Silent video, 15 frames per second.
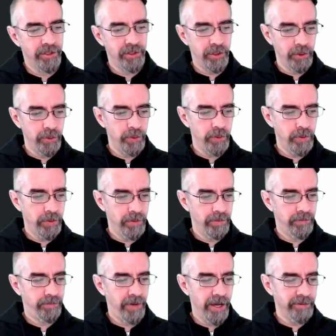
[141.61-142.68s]
to
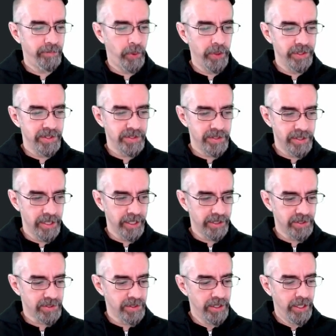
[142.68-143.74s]

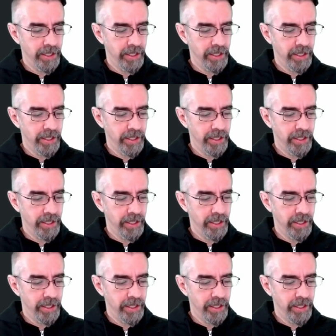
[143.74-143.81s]
5.6,